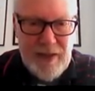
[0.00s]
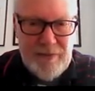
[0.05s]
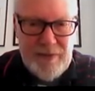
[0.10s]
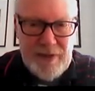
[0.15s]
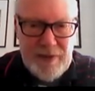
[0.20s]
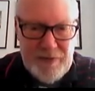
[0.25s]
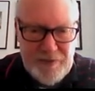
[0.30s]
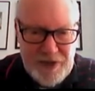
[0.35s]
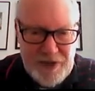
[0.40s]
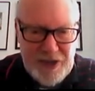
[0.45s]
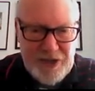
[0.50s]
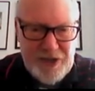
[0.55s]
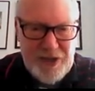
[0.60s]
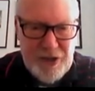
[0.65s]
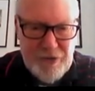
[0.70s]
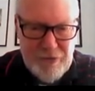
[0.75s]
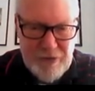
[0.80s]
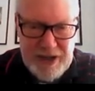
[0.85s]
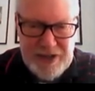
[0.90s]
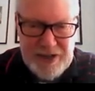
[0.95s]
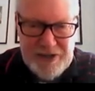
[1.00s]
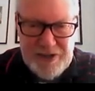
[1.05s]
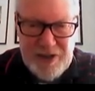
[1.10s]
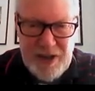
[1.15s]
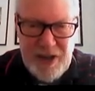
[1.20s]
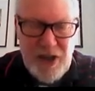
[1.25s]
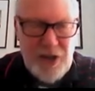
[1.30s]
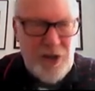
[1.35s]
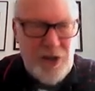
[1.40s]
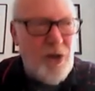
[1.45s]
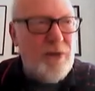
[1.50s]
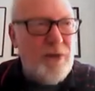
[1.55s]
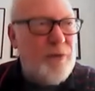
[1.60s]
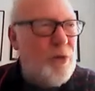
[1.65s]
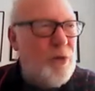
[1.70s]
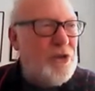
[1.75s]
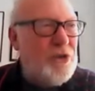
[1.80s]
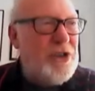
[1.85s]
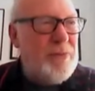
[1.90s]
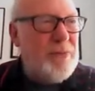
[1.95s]
15 degrees, not
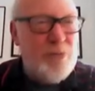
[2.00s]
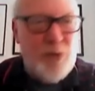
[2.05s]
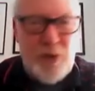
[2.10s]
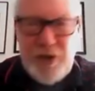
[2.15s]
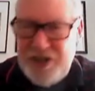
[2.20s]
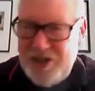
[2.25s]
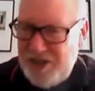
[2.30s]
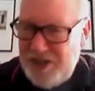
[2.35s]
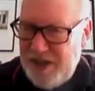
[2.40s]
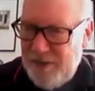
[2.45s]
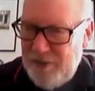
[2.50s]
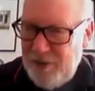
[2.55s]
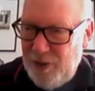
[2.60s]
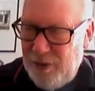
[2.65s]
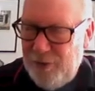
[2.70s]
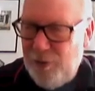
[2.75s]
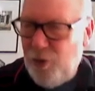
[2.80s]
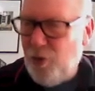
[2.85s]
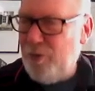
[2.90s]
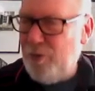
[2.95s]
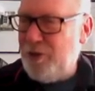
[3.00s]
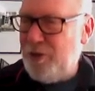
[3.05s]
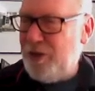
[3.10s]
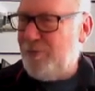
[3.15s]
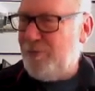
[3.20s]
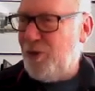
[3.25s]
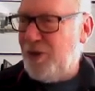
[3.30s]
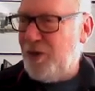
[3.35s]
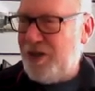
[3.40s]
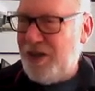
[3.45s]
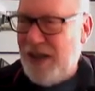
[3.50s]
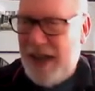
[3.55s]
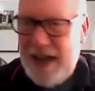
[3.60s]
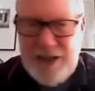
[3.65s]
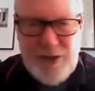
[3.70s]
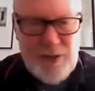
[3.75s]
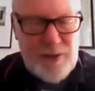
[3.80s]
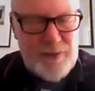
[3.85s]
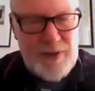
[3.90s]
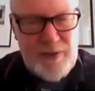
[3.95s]
14.7 or
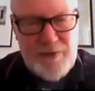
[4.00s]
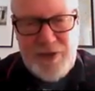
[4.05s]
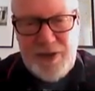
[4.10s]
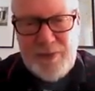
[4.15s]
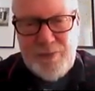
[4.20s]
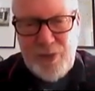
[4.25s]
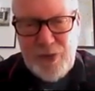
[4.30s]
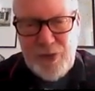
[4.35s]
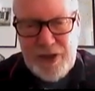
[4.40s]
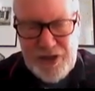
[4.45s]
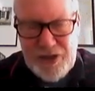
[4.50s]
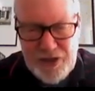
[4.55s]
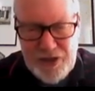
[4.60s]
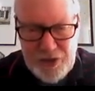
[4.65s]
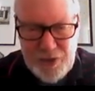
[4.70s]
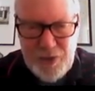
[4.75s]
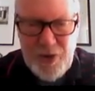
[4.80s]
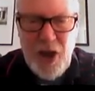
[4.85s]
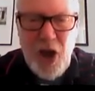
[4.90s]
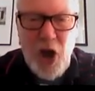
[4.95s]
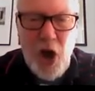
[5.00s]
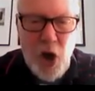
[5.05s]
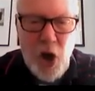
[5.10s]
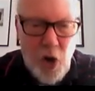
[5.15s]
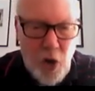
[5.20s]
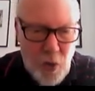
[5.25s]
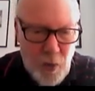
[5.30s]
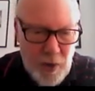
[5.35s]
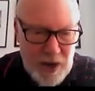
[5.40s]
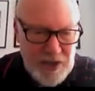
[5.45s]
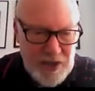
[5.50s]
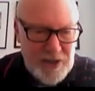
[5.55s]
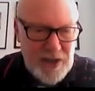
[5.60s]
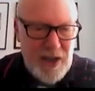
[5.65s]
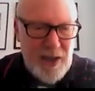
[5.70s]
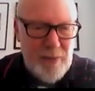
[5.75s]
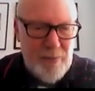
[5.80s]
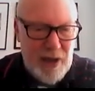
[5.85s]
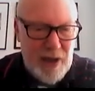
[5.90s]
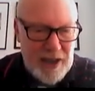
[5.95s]
14.8 or 15.2, always
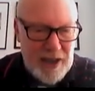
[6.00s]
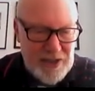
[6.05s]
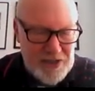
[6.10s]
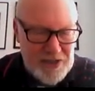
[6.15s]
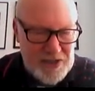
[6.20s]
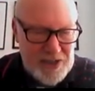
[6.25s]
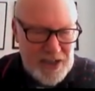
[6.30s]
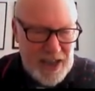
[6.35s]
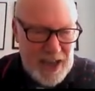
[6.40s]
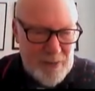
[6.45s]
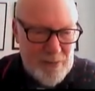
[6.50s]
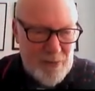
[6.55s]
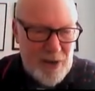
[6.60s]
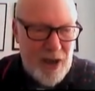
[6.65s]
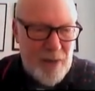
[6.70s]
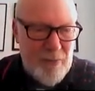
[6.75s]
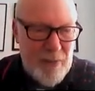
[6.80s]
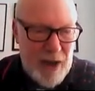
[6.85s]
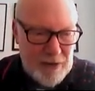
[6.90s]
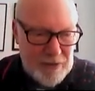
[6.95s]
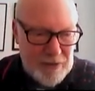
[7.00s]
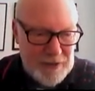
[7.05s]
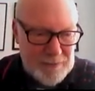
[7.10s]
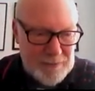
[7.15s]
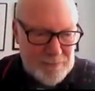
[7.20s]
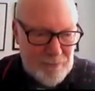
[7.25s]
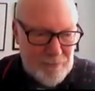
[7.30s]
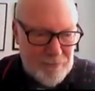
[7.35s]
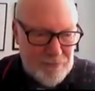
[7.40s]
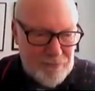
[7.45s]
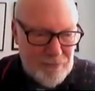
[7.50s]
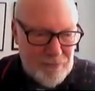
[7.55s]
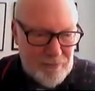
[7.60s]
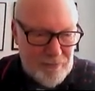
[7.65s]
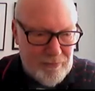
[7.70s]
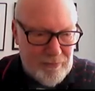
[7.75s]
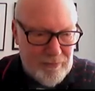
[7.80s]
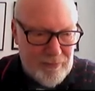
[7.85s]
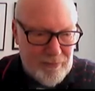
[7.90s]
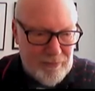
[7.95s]
by the same amount.
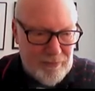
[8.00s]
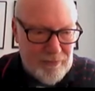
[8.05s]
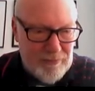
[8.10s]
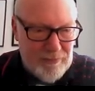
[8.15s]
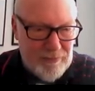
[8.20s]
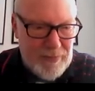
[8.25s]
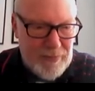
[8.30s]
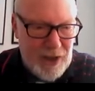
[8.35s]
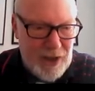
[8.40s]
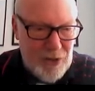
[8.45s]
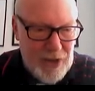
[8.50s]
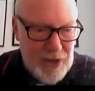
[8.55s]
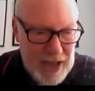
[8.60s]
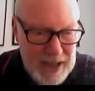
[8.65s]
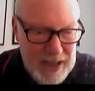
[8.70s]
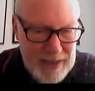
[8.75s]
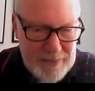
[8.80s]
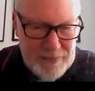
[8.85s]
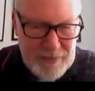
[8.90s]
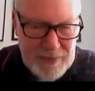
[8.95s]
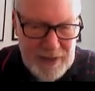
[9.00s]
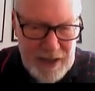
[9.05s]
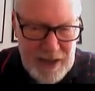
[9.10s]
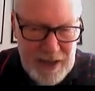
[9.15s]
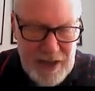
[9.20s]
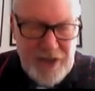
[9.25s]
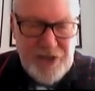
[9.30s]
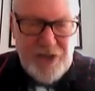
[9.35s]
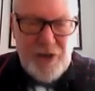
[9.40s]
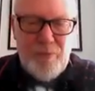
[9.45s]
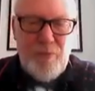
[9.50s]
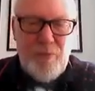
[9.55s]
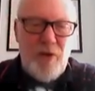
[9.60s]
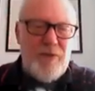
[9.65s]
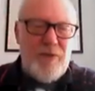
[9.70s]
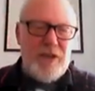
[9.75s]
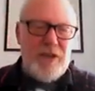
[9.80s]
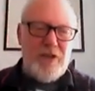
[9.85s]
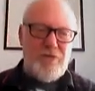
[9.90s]
Okay, so moving